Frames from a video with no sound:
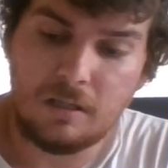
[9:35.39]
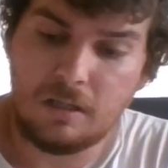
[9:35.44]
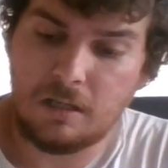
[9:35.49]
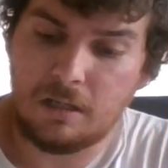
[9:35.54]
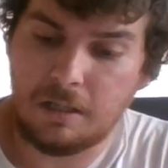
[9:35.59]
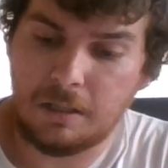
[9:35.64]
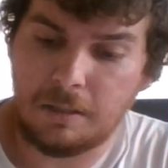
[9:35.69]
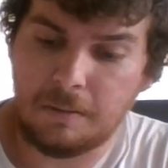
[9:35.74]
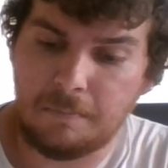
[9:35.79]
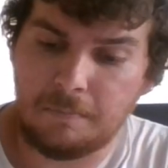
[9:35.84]

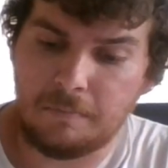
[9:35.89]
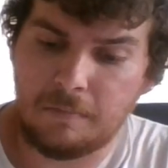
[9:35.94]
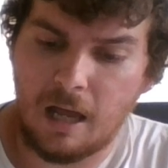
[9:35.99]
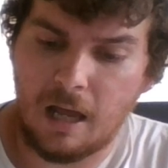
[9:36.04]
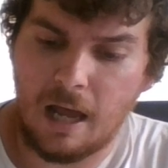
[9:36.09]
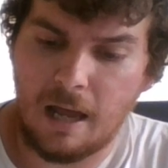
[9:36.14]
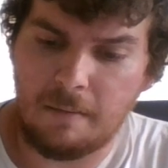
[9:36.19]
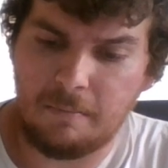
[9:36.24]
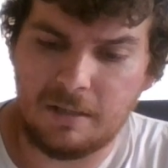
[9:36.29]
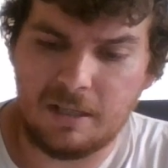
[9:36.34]

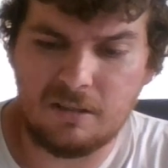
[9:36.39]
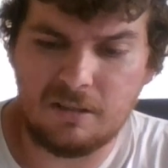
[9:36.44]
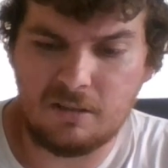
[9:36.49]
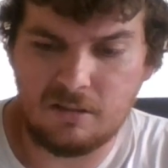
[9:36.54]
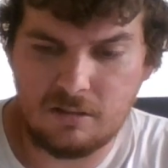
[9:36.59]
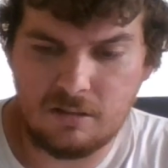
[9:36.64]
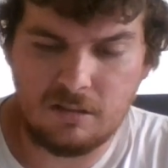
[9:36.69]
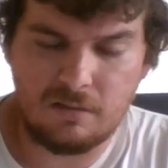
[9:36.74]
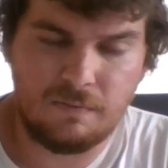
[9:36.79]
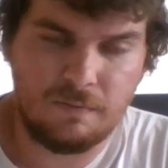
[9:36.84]
I mean,
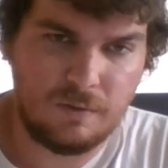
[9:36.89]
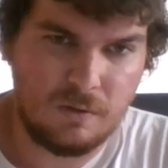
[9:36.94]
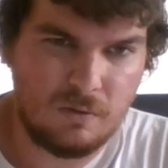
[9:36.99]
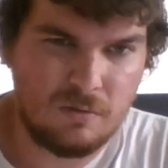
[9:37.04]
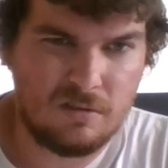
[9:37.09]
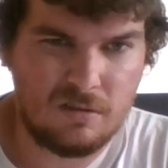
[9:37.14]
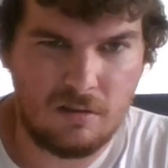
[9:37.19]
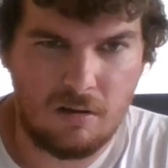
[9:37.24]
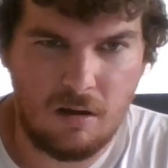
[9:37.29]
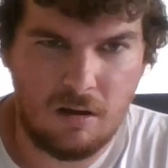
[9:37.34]
there's a few
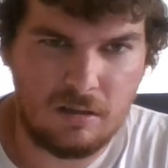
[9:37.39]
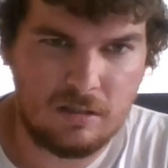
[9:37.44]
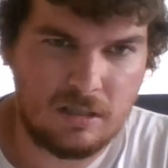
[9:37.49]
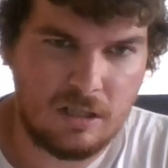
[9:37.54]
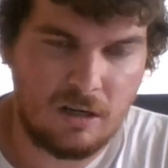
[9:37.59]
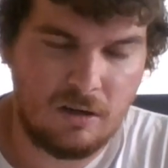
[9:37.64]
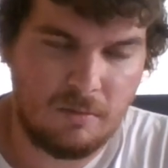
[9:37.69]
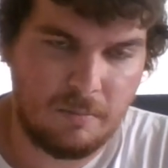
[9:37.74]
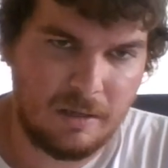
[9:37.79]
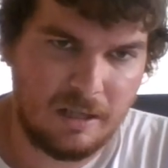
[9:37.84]
songs
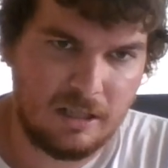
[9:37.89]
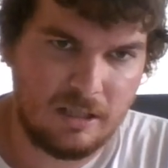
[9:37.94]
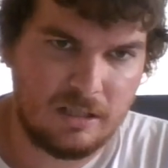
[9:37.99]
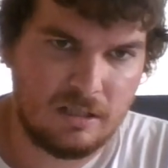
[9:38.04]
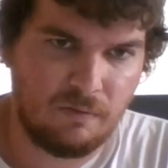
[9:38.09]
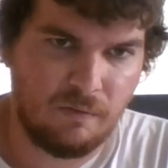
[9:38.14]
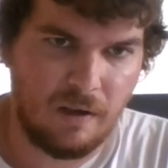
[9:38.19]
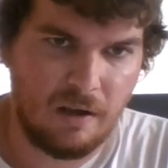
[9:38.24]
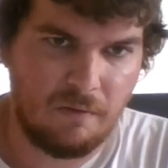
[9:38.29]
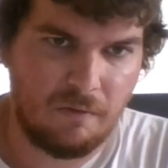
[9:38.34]
that are my
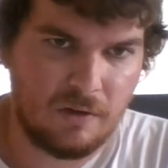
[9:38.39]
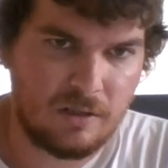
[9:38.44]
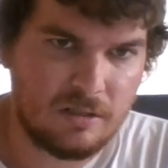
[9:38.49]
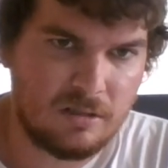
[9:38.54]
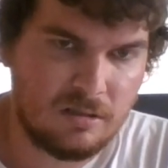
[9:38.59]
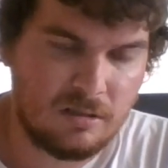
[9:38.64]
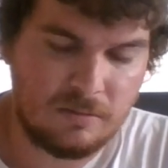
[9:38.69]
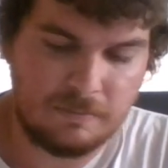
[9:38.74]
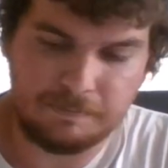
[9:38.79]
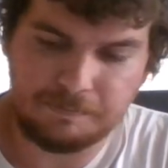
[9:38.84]
least
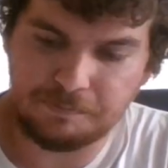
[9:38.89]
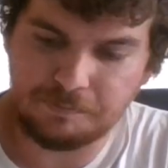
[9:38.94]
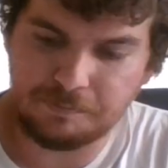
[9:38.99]
favorites,